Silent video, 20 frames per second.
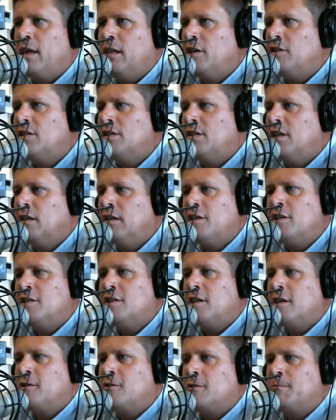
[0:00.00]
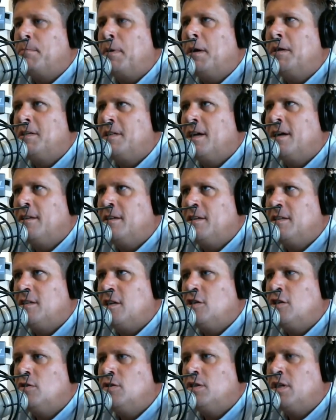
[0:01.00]
The legislature is punting on these
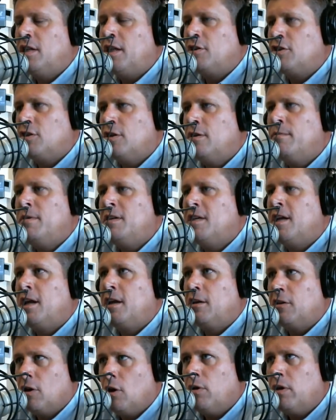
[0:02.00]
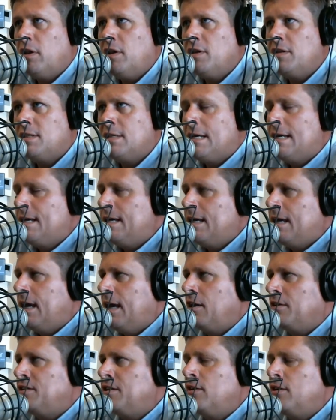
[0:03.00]
issues, and they should be saying no to this.
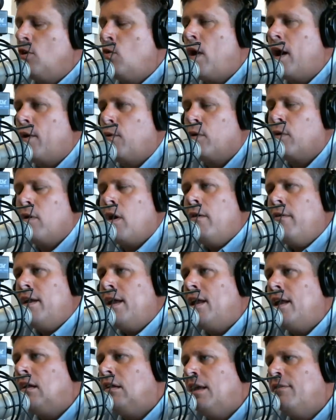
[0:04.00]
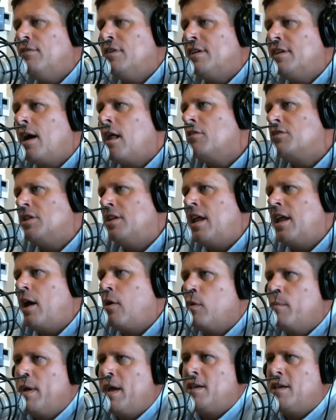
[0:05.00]
And I'll tell you why. We're already at $11 an
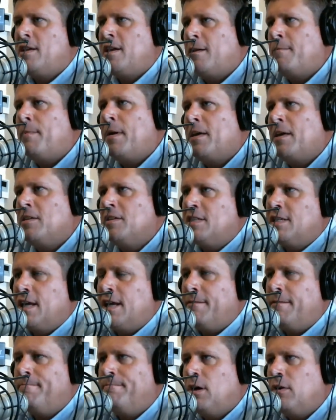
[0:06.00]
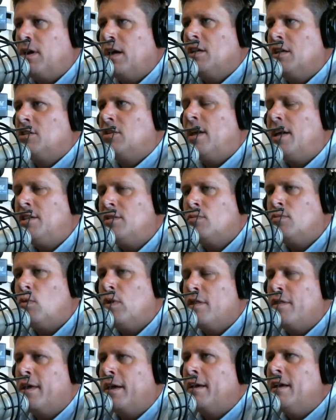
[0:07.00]
hour mandated by the state. Okay, so that's
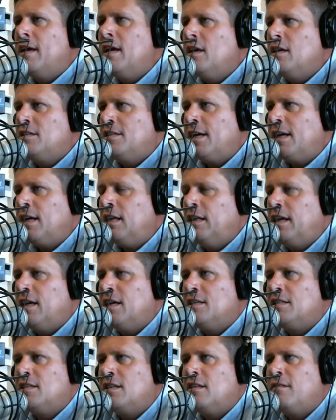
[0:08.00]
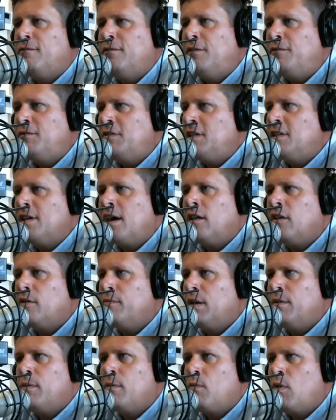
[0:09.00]
one thing. Secondly is $15
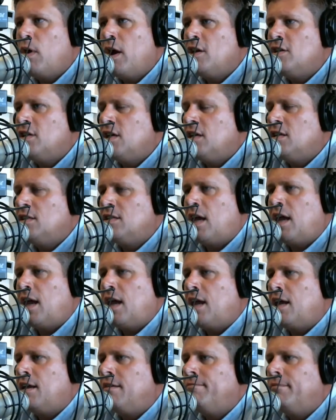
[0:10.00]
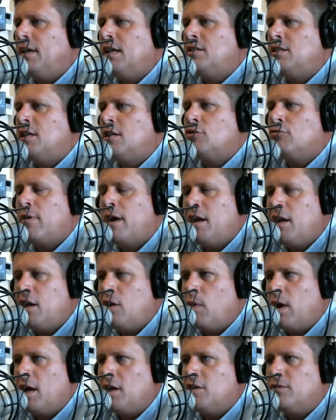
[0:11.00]
minimum wage is a training
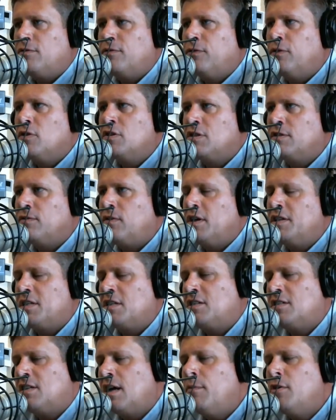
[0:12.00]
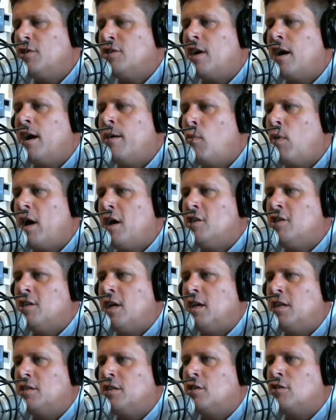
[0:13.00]
wage, first of all. It's a summer job wage,
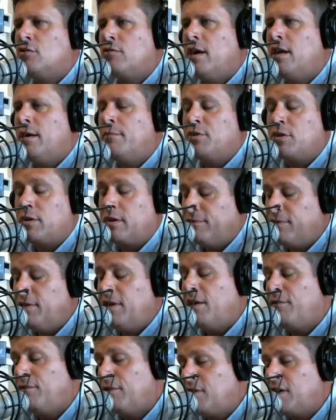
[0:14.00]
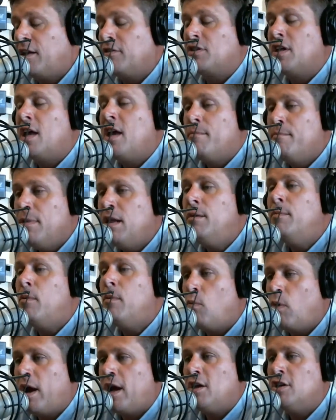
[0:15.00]
and it's
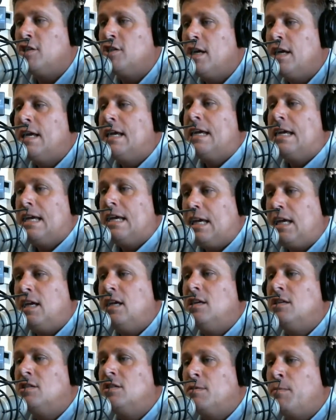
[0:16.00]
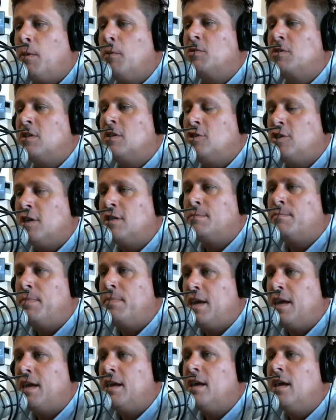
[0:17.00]
minimum wage is supposed to just
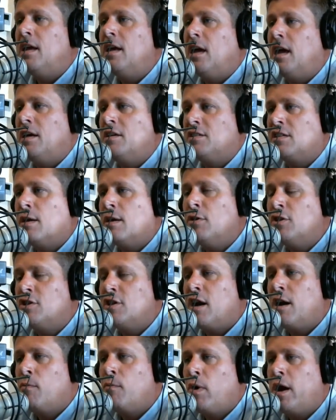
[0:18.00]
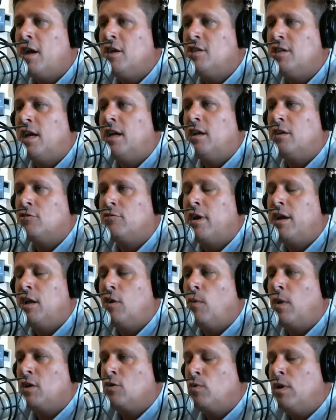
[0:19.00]
be a summer job wage and a
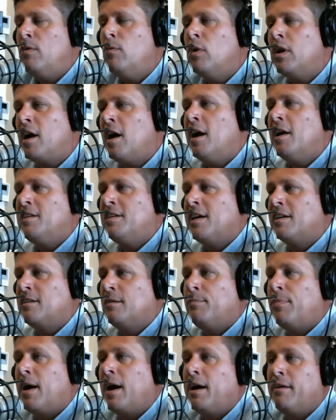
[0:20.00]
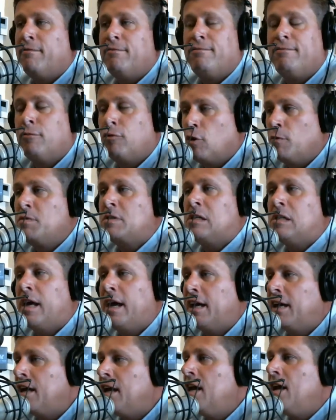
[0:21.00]
training wage. We were contacted by groups
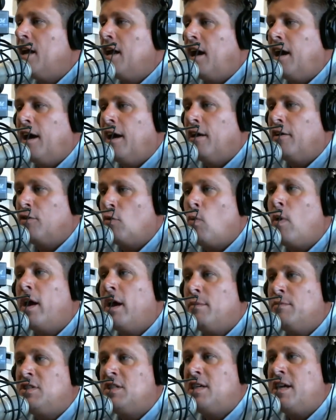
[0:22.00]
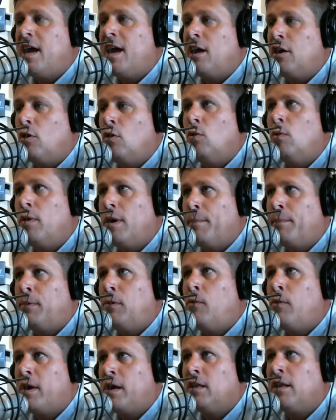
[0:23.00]
like the YMCA, who
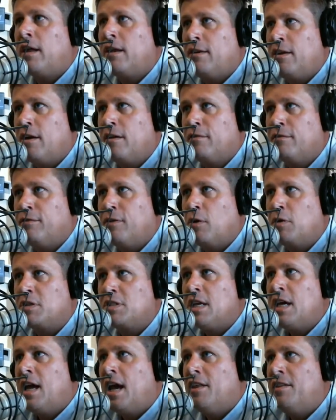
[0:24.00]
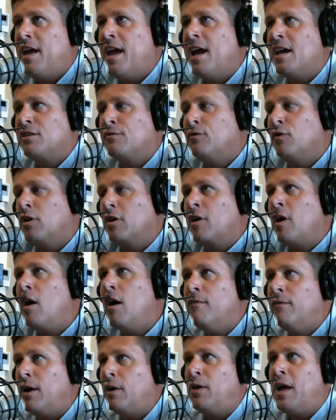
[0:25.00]
employ a lot of young folks, and they asked for a
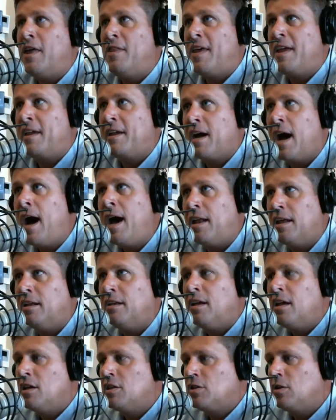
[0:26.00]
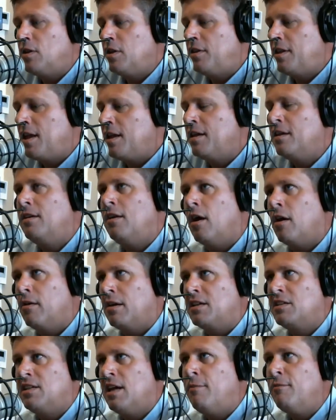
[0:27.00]
carve out, and they got it so that they are
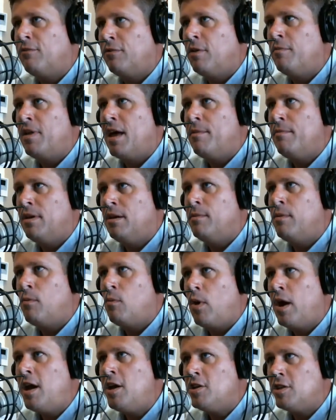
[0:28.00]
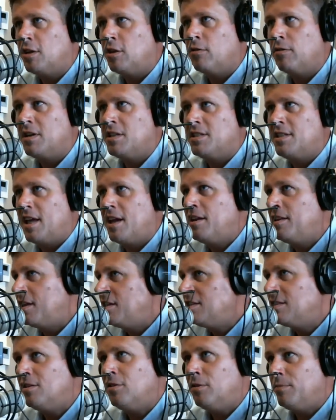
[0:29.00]
exempt from that minimum wage increase. They
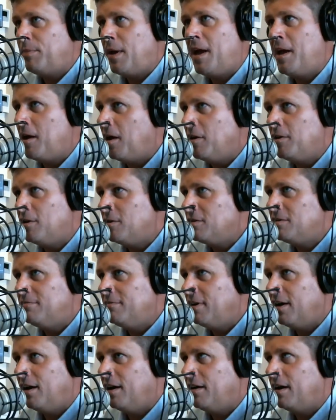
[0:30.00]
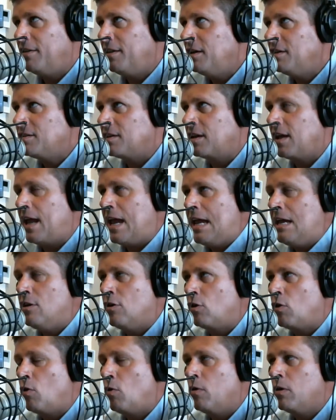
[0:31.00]
still pay under, I think it's like
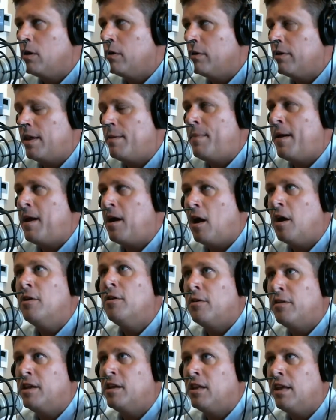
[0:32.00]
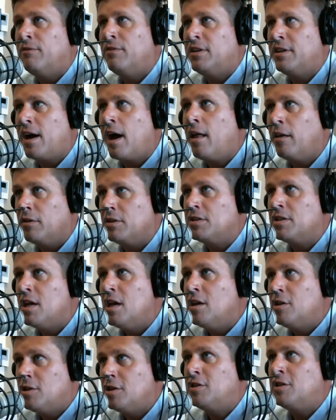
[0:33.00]
8.25, or they pay under the $11,
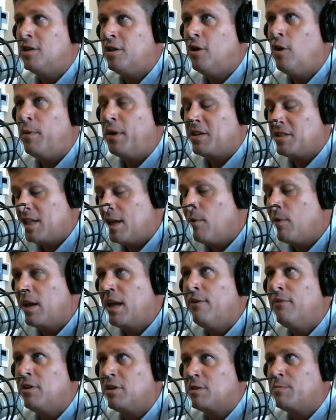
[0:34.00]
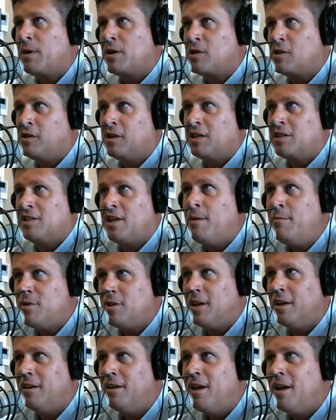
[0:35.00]
just so you know, because they were given a special
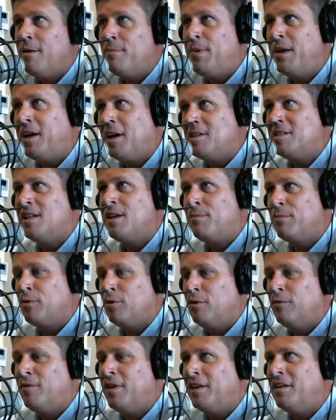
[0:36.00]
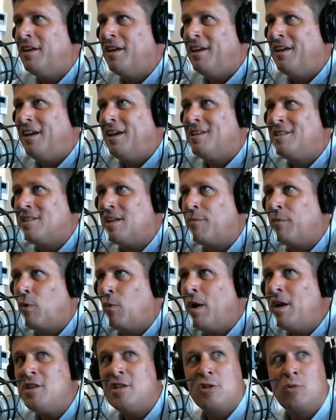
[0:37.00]
exemption because they proved that it's summer
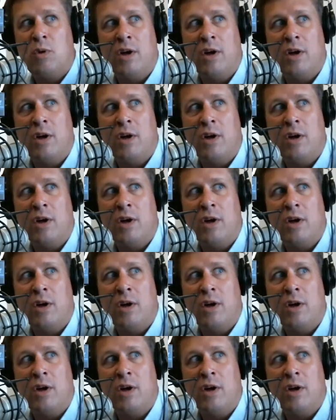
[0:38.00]
wages.